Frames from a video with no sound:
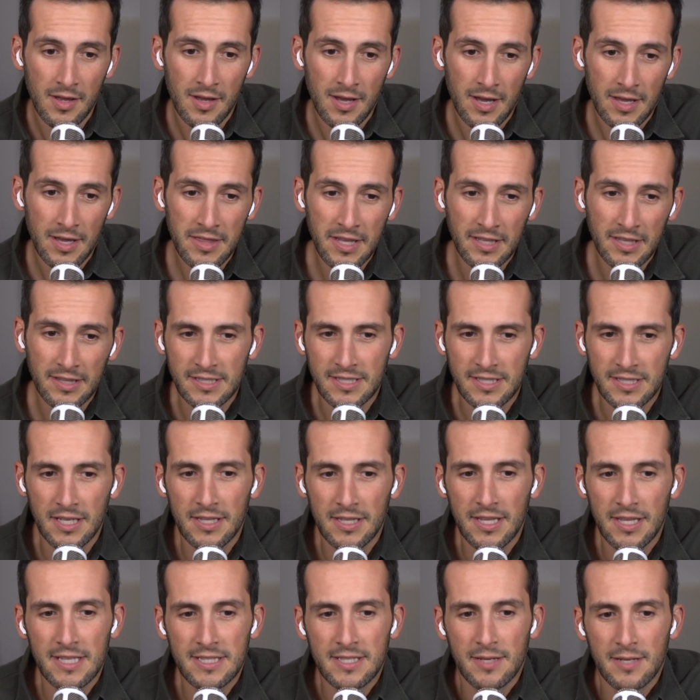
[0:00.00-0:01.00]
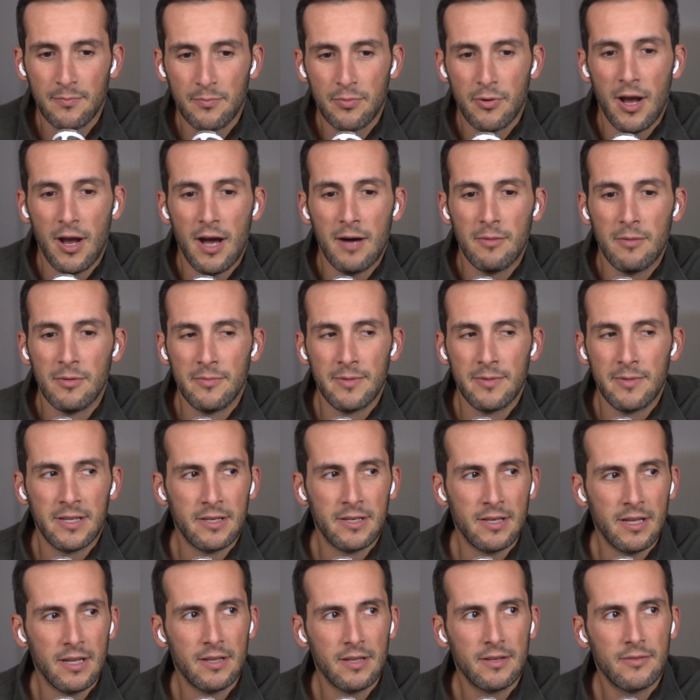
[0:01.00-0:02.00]
I think that's a problem.
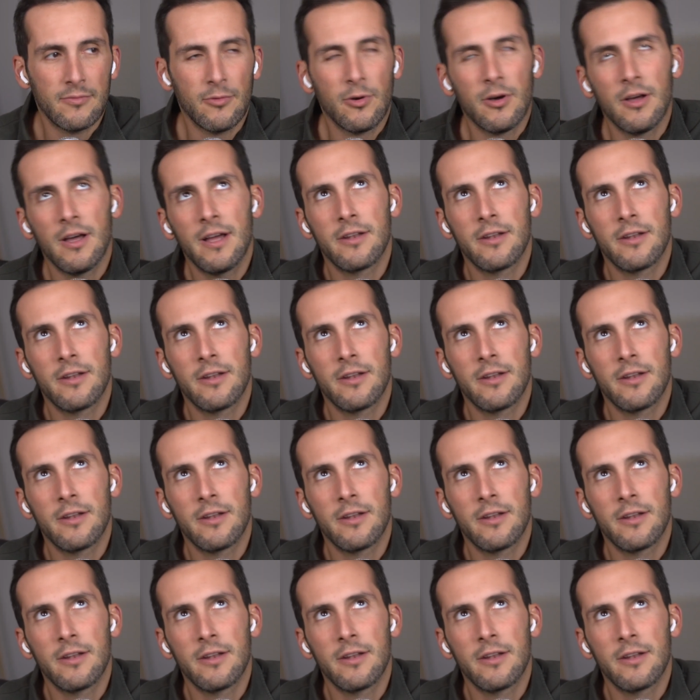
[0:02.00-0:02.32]
And well,